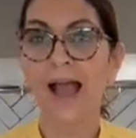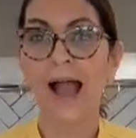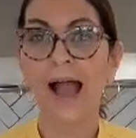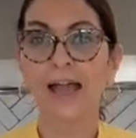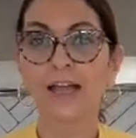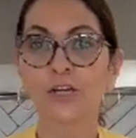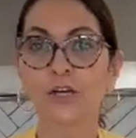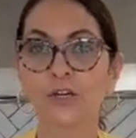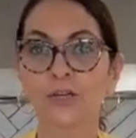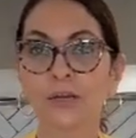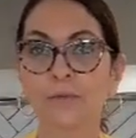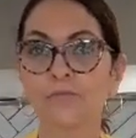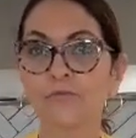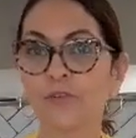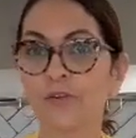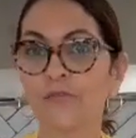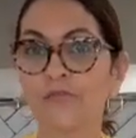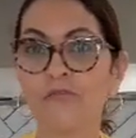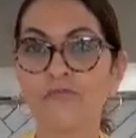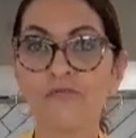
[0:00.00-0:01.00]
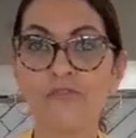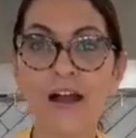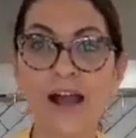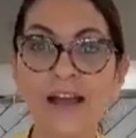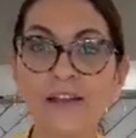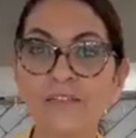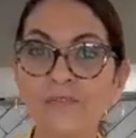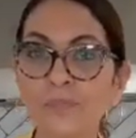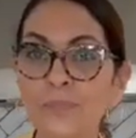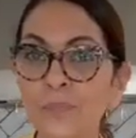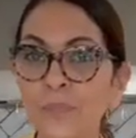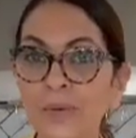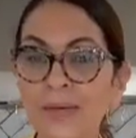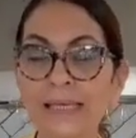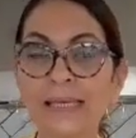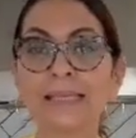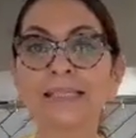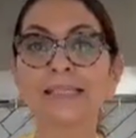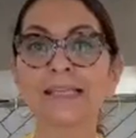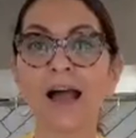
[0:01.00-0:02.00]
I cook them for 5
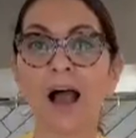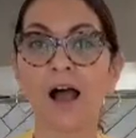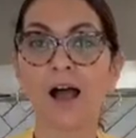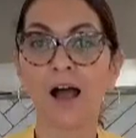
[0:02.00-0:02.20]
minutes,